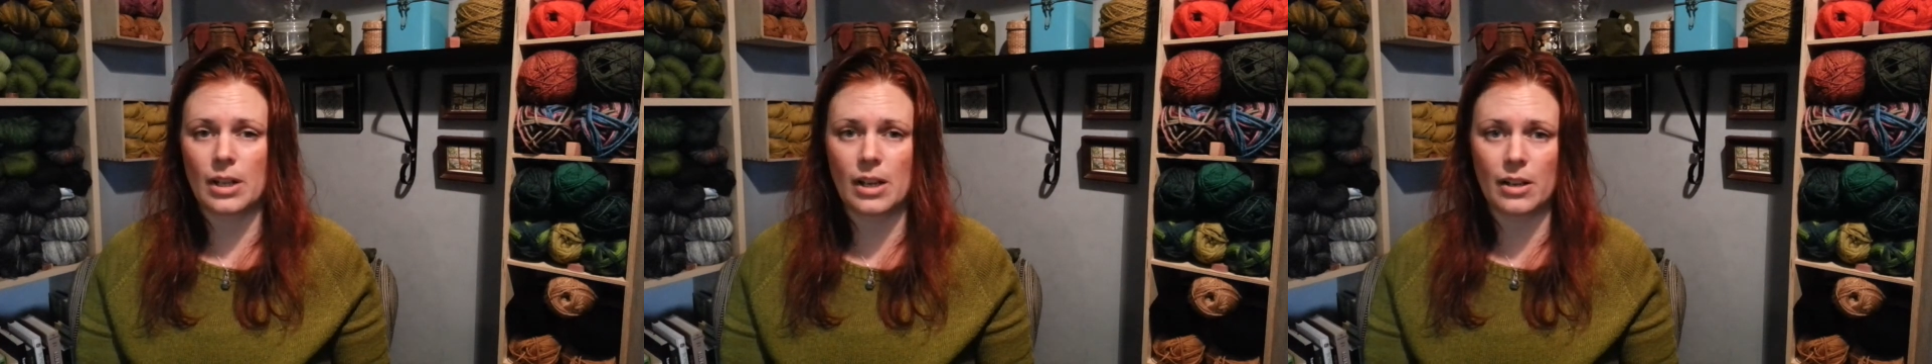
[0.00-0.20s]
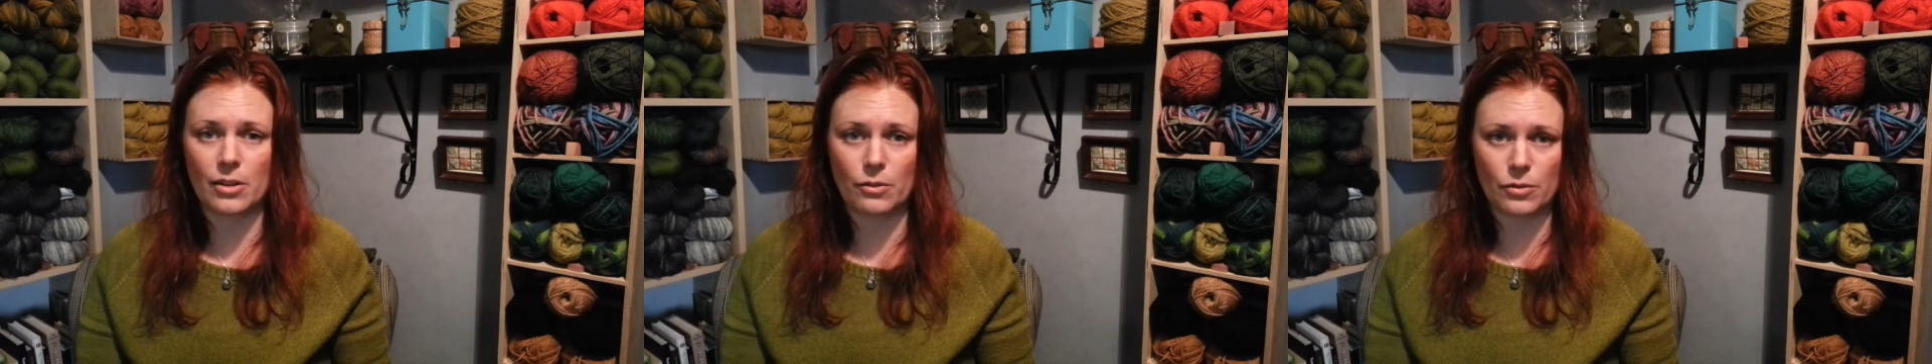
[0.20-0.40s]

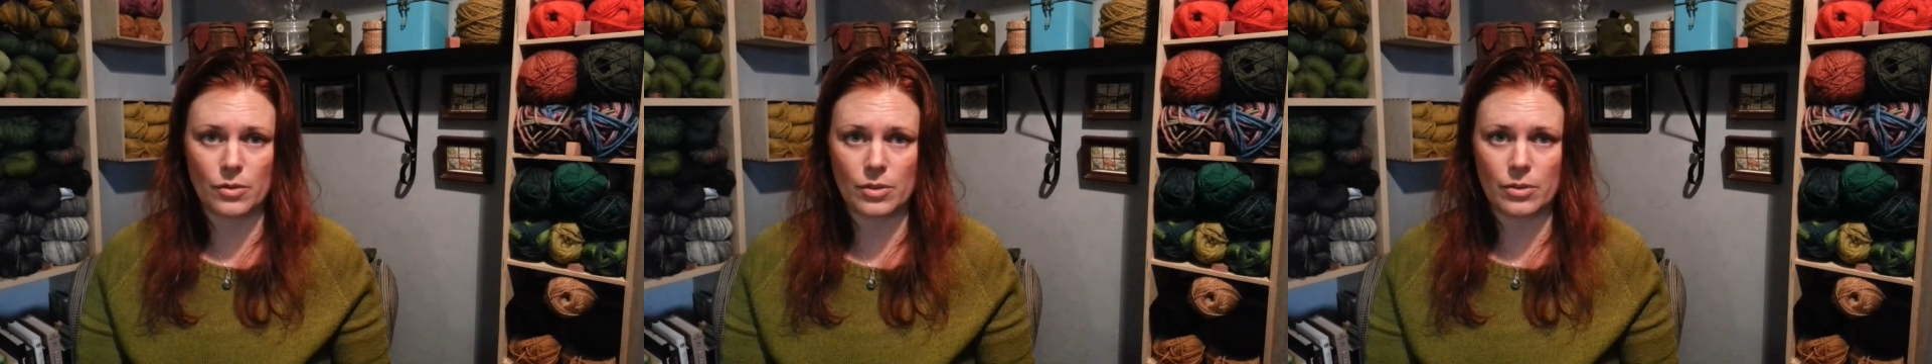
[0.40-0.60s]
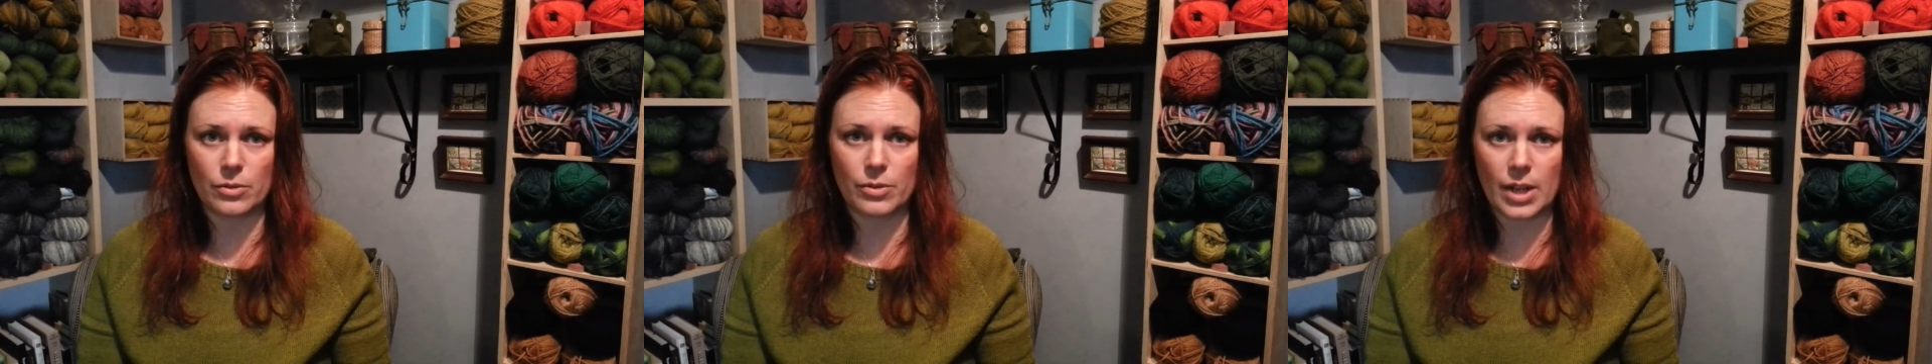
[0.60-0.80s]

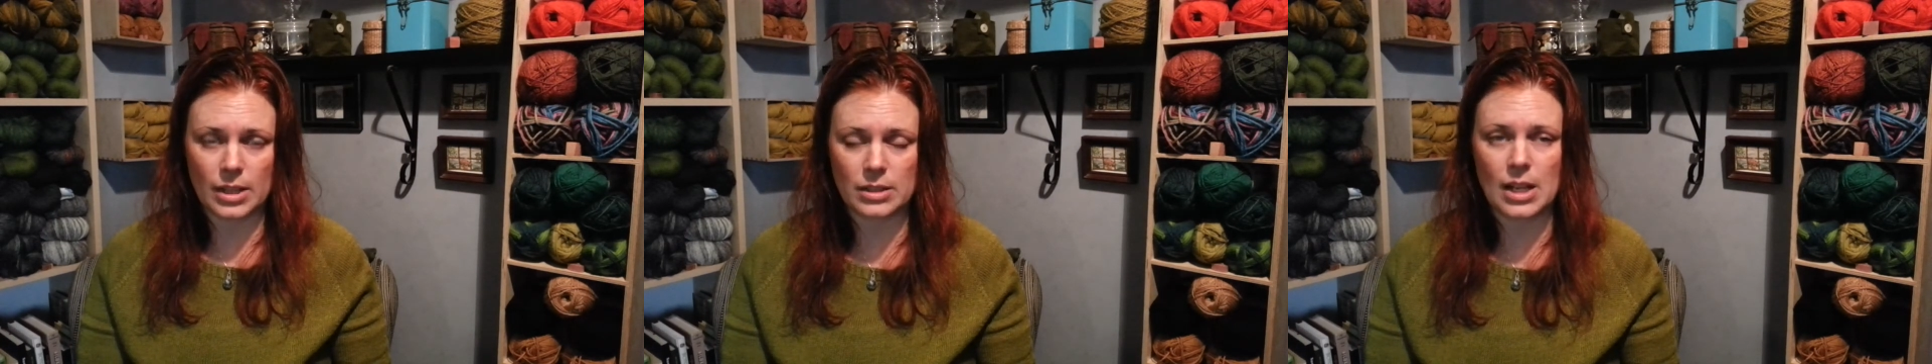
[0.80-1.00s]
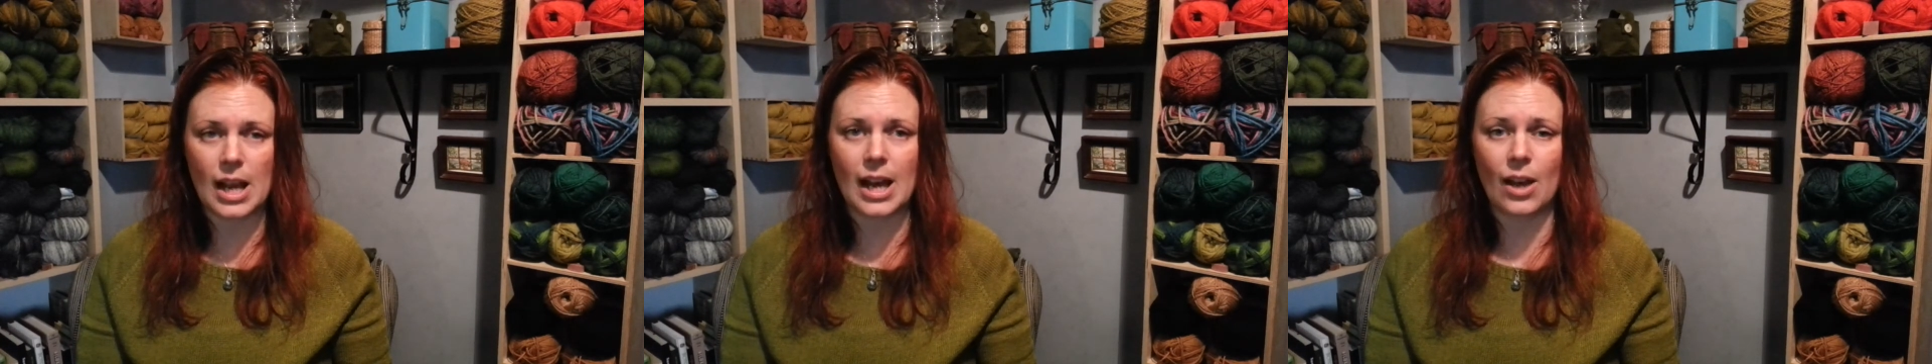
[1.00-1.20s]

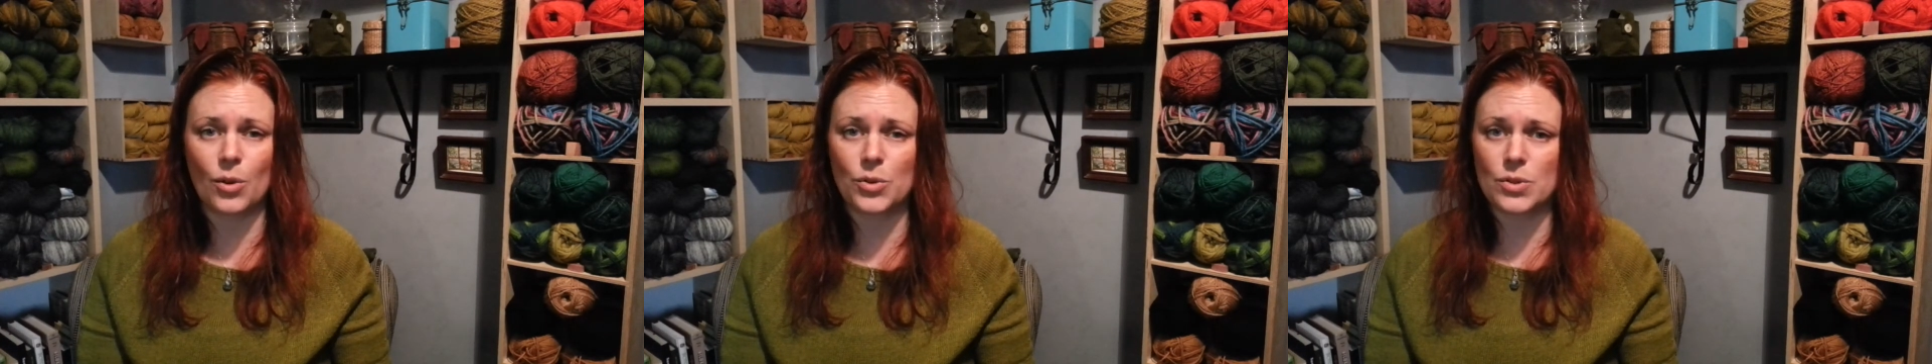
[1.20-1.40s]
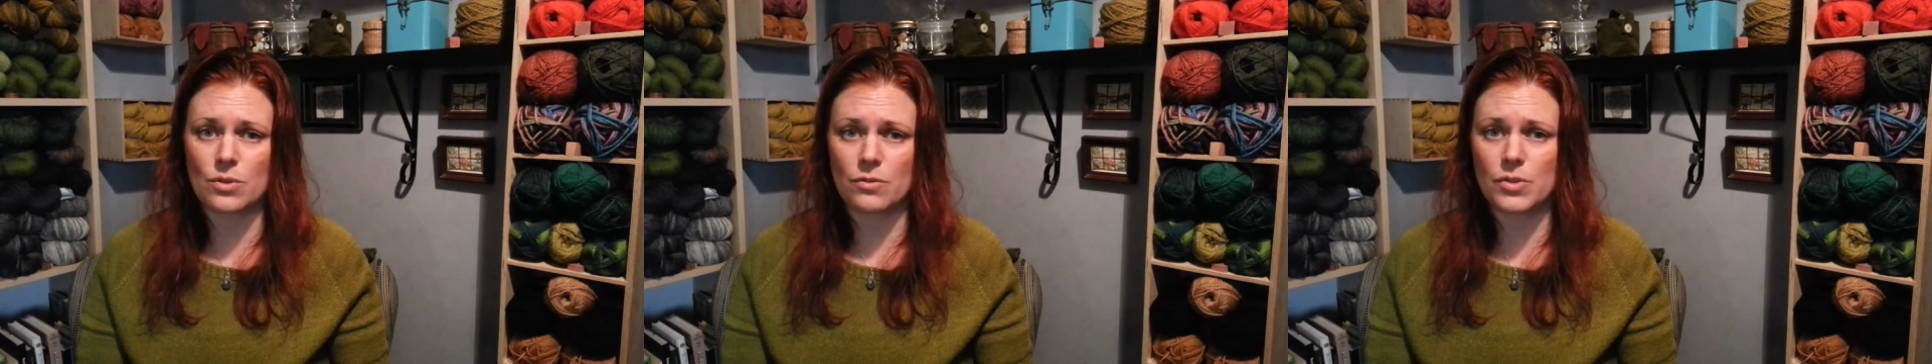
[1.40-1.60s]

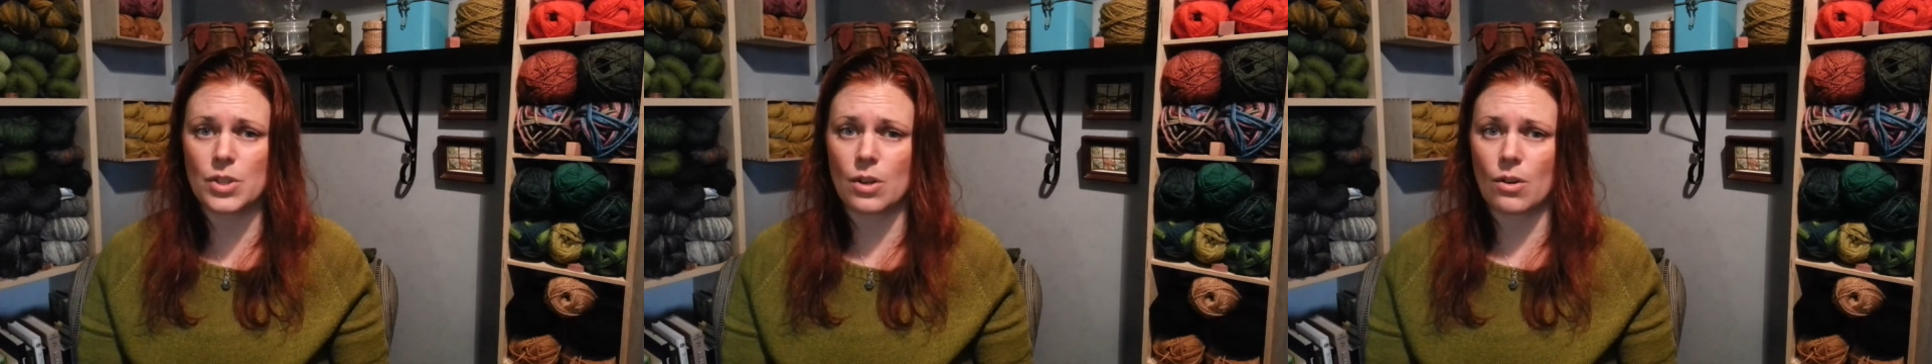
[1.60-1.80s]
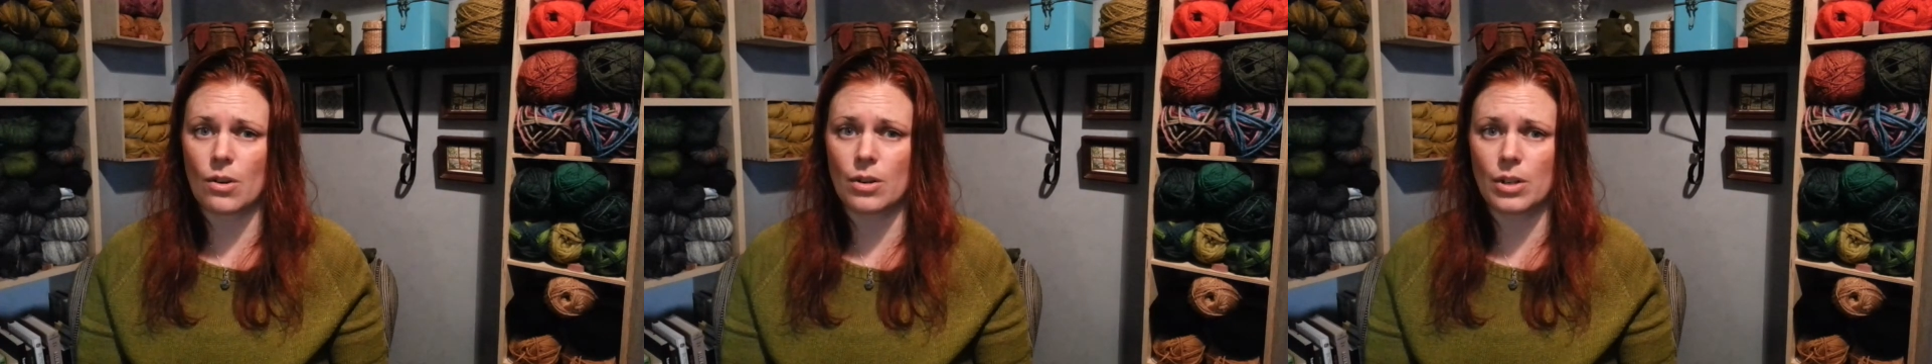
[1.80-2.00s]
out of
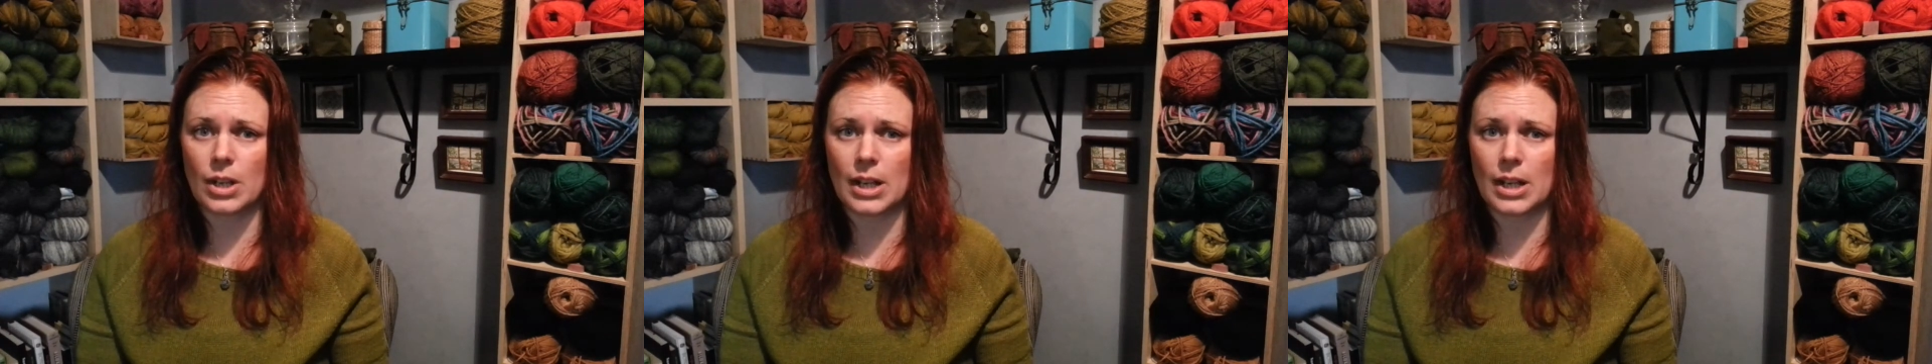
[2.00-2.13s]
yarn.